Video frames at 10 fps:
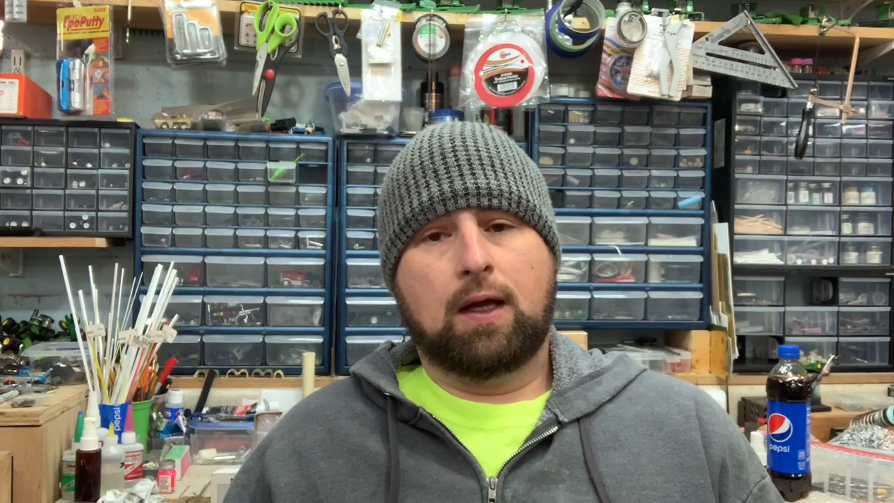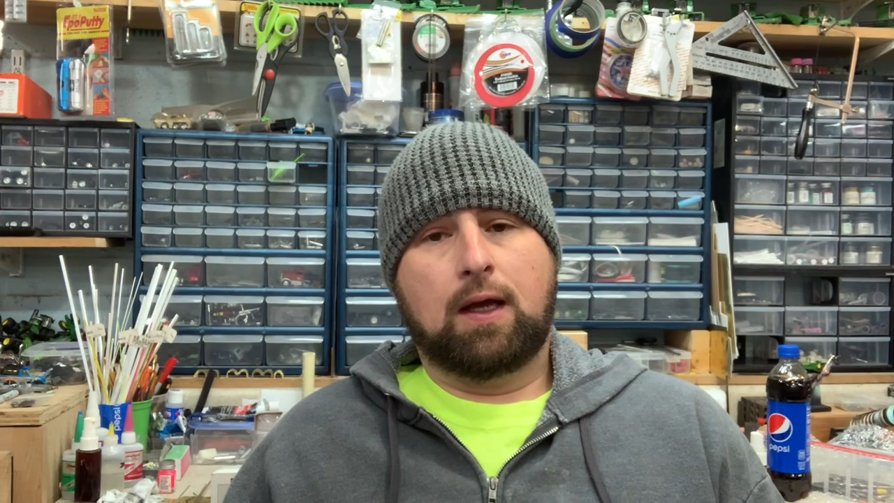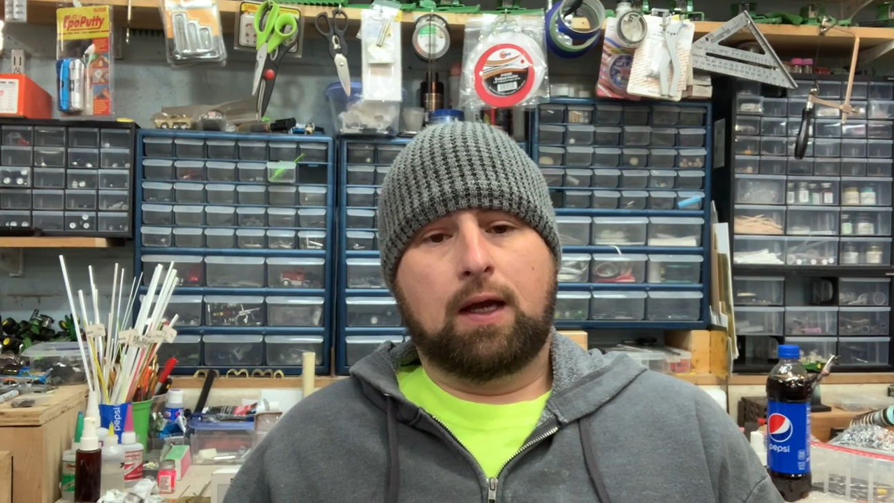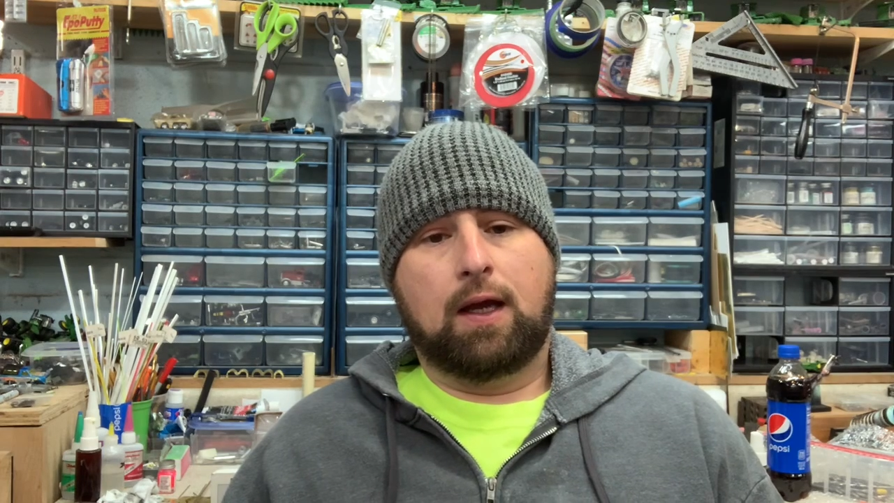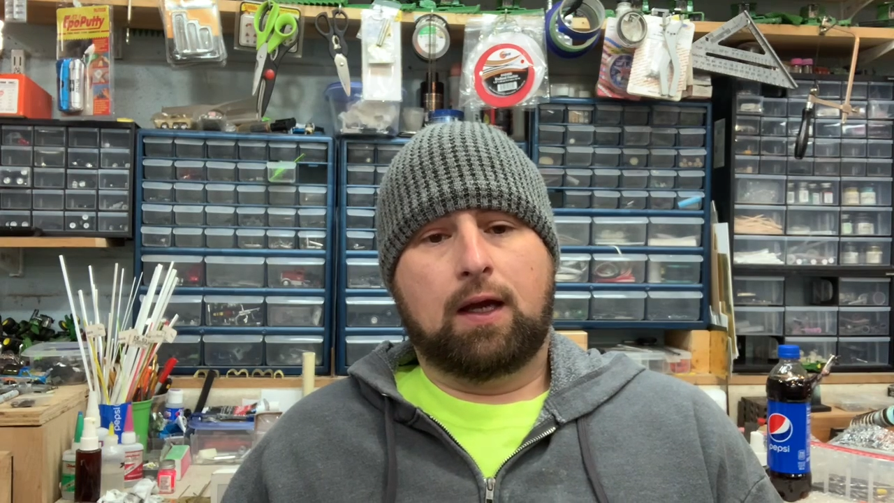
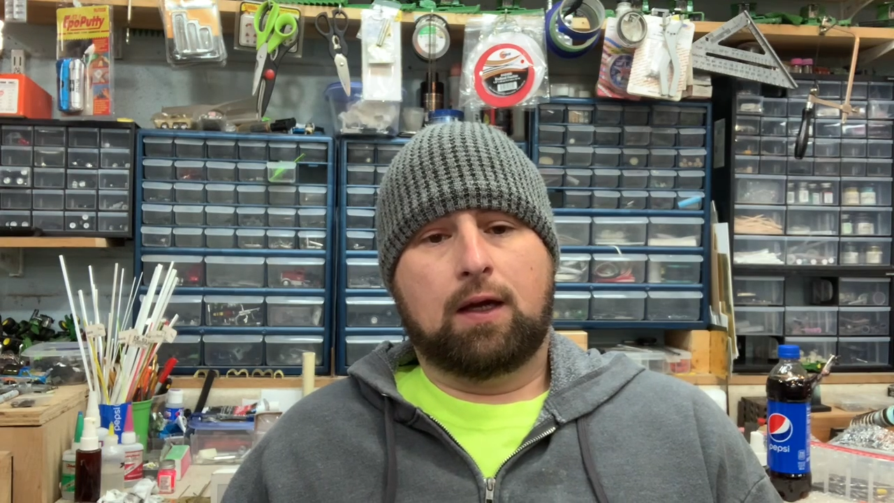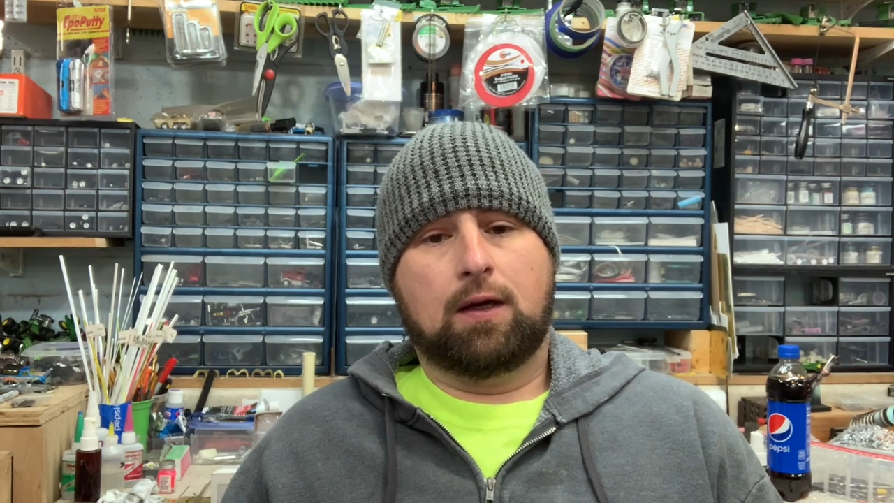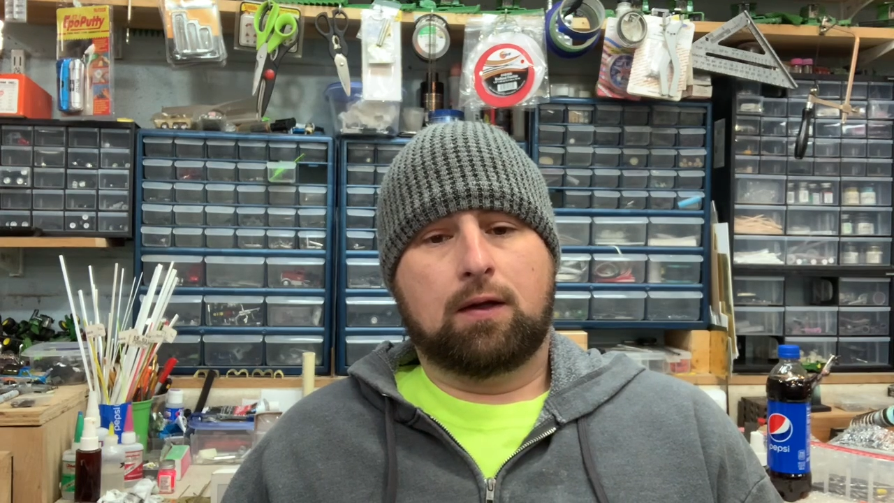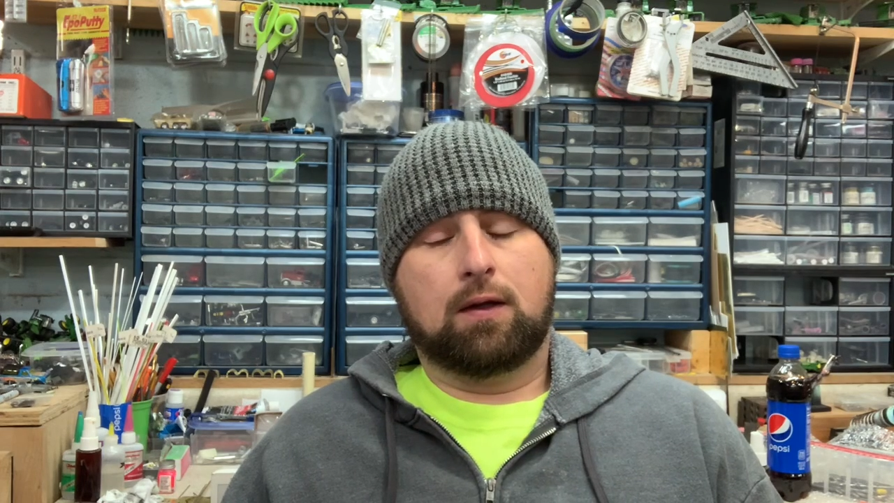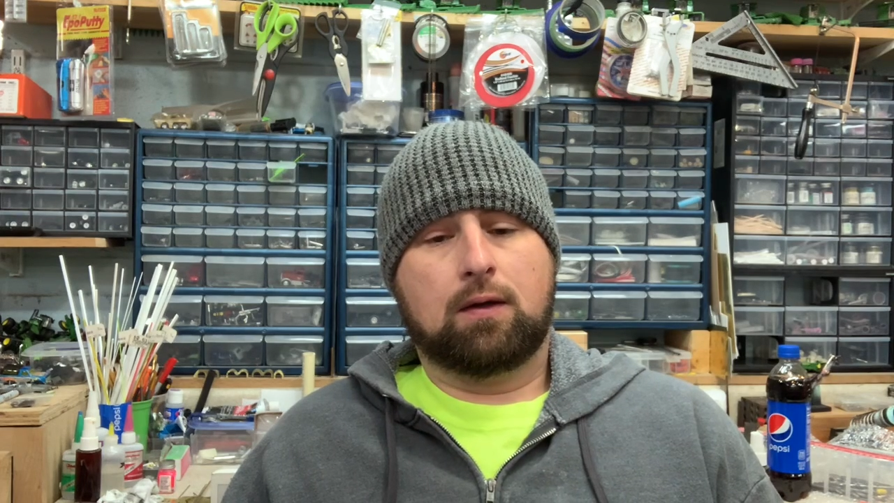
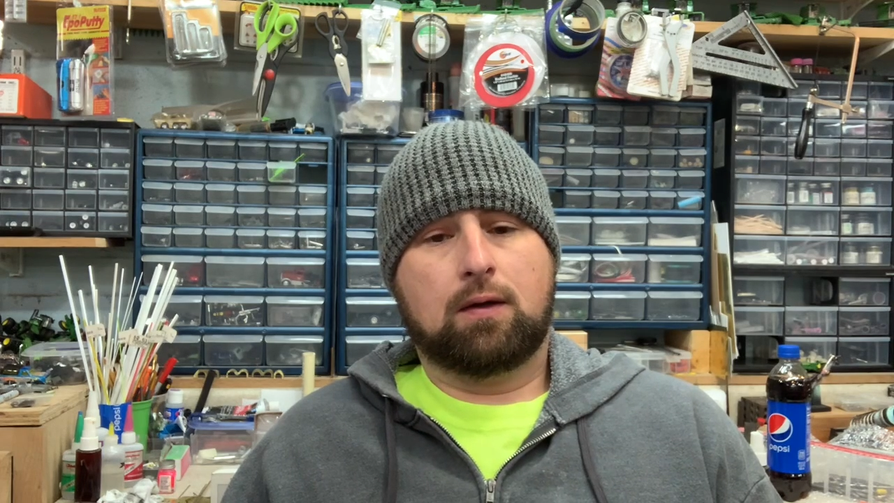and